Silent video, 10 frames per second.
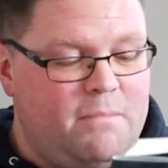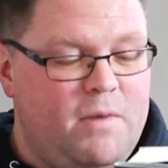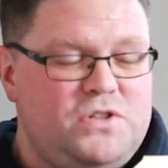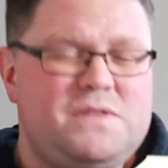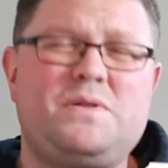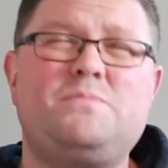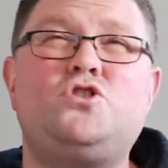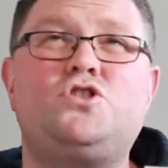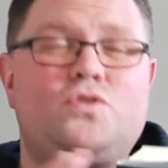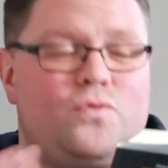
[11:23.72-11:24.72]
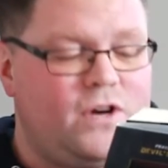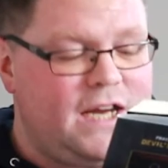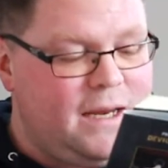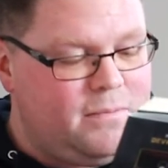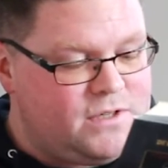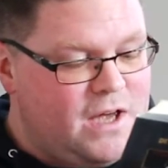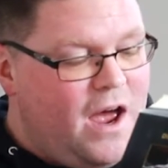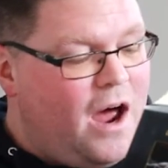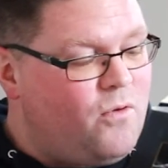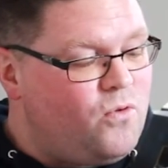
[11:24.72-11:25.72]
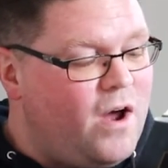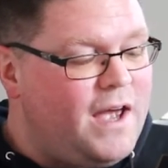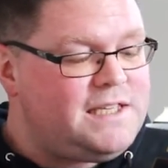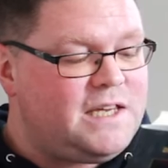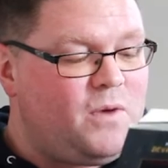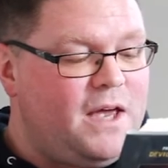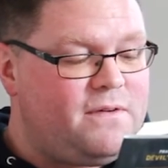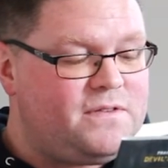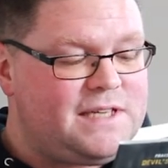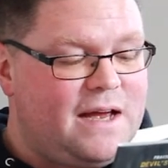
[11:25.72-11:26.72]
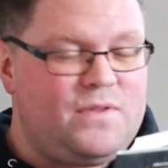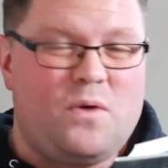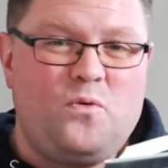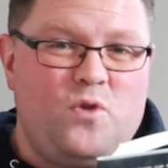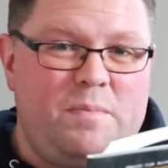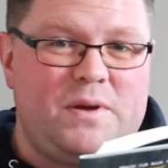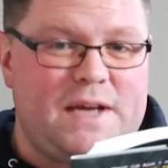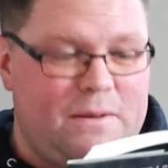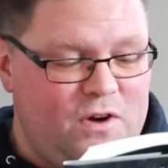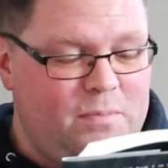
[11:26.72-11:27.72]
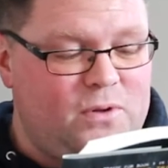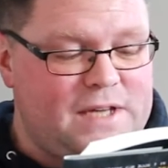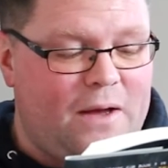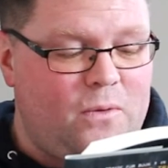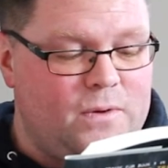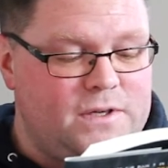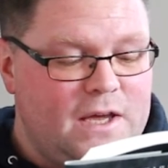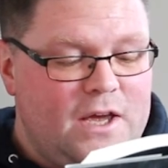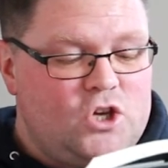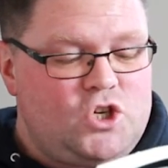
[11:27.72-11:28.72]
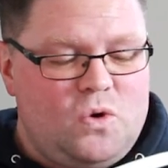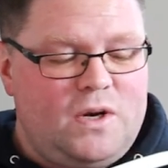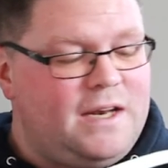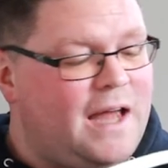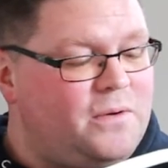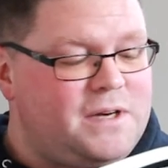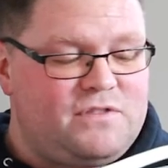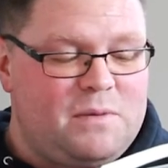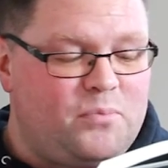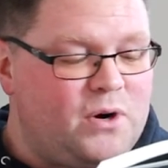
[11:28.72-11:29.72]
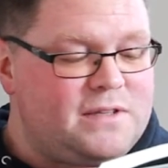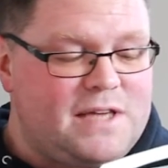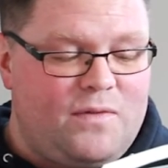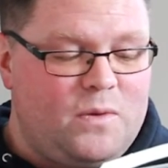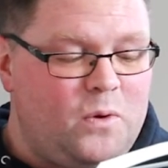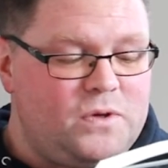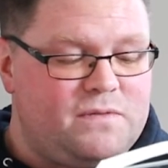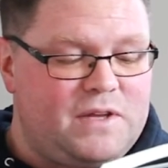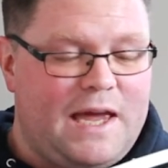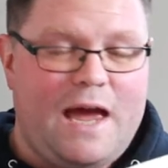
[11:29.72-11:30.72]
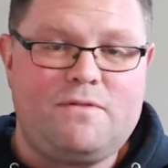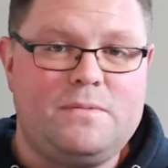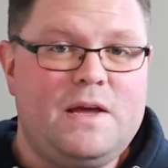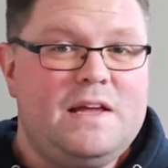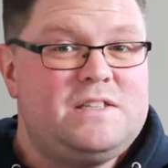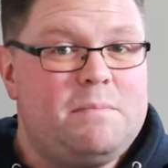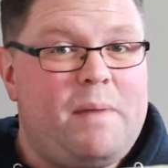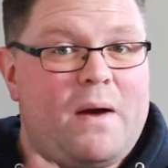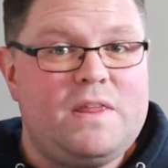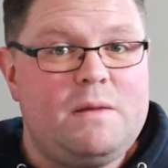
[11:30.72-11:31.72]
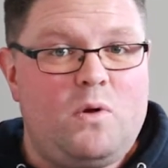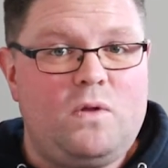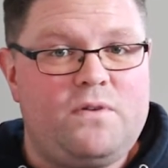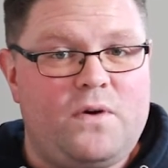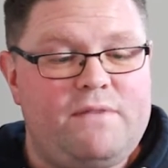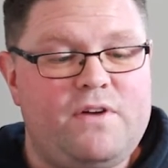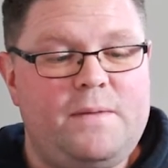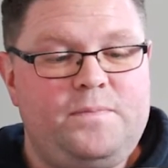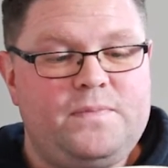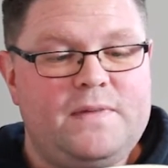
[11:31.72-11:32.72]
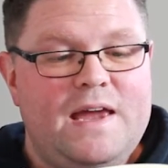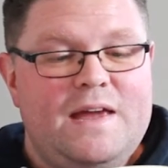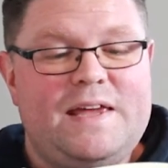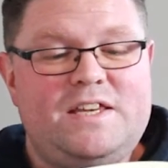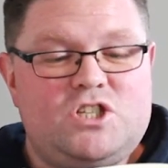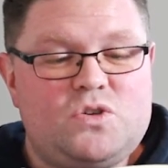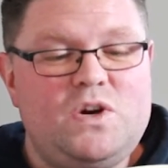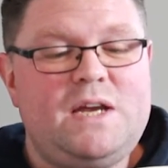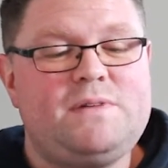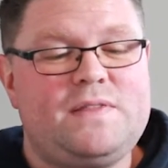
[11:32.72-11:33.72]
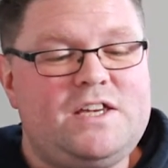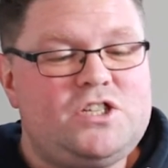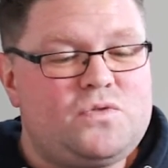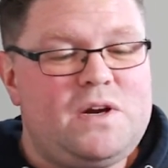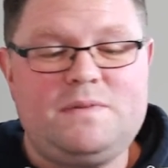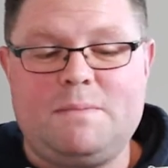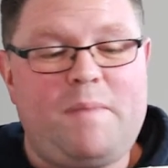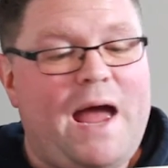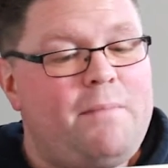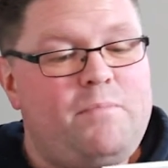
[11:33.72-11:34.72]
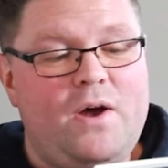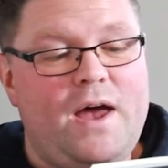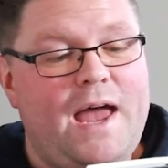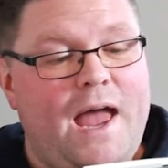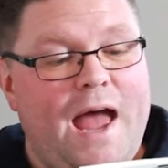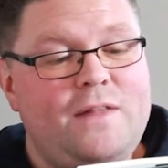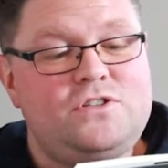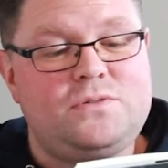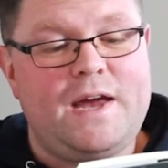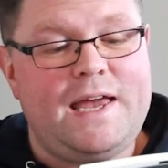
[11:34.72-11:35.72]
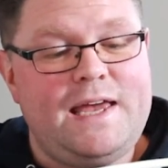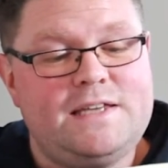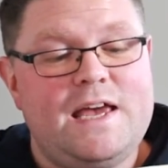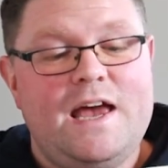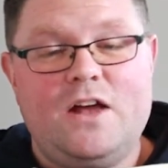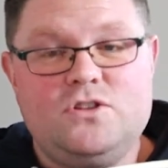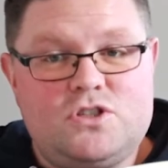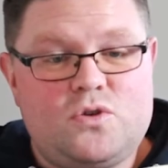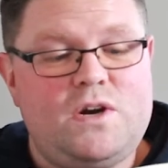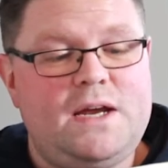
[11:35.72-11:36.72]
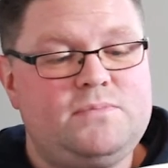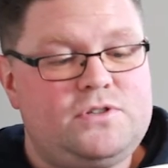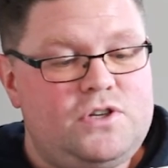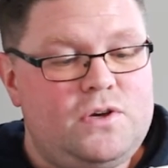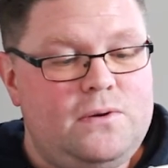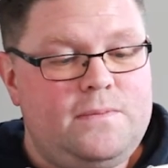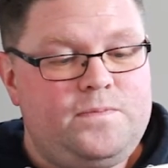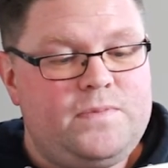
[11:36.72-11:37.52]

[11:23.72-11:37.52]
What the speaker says: Most of them screamed, a rising wave of sound that rippled outward, surely loud enough to bring down the walls of the cavern, to bury them all forever. They screamed and they screamed, and Pam put her hands to her ears and screamed too.